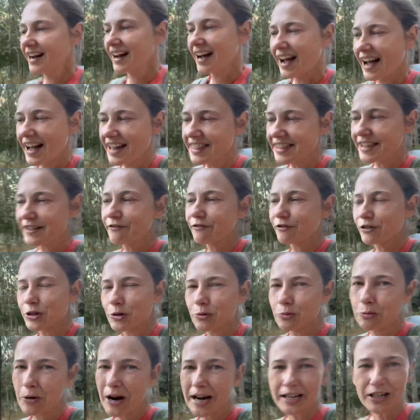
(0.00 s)
I think for the
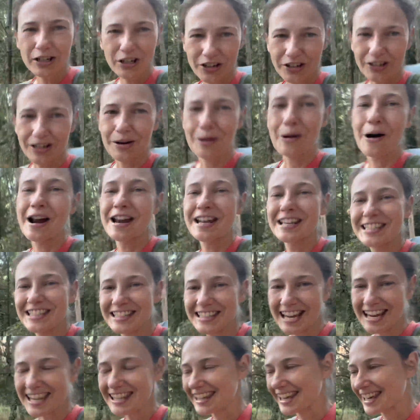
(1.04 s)
record, I want to
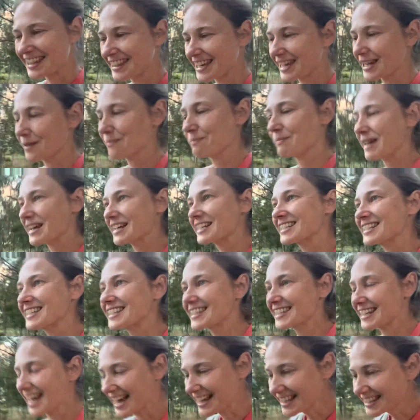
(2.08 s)
say then that it makes
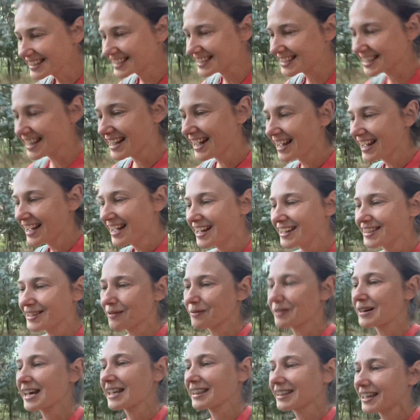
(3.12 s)
sense that
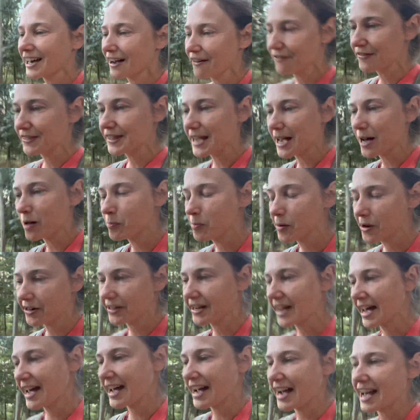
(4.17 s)
when I left the Albergue,
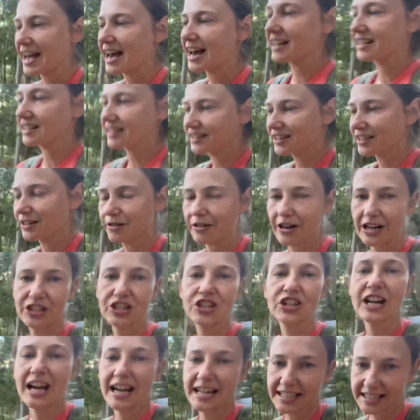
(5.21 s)
I headed the
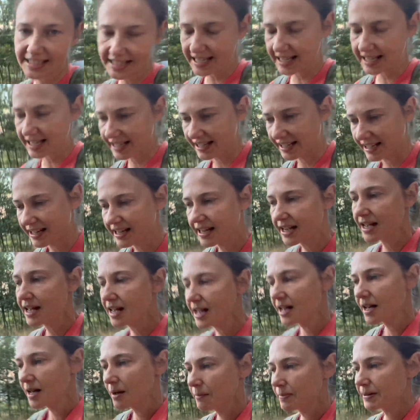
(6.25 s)
direction I did,
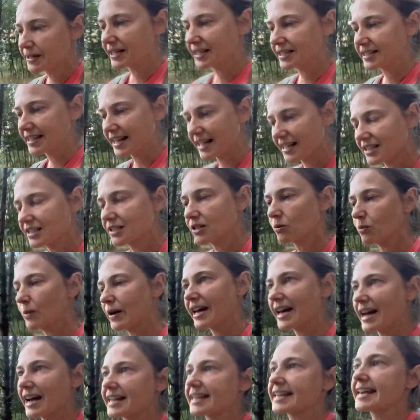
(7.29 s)
because that's the way
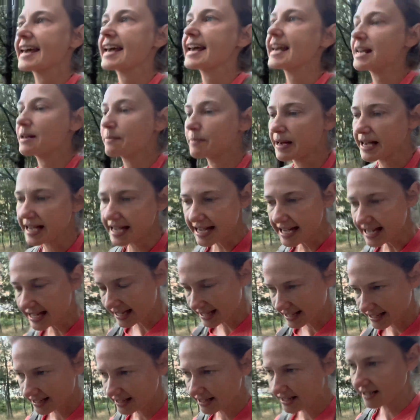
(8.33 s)
I came
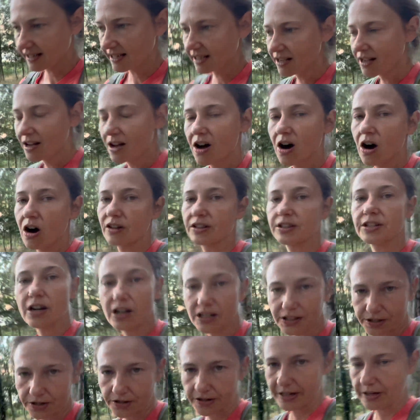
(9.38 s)
in on the
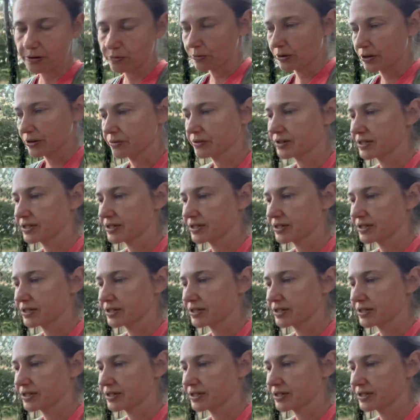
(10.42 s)
alternate route.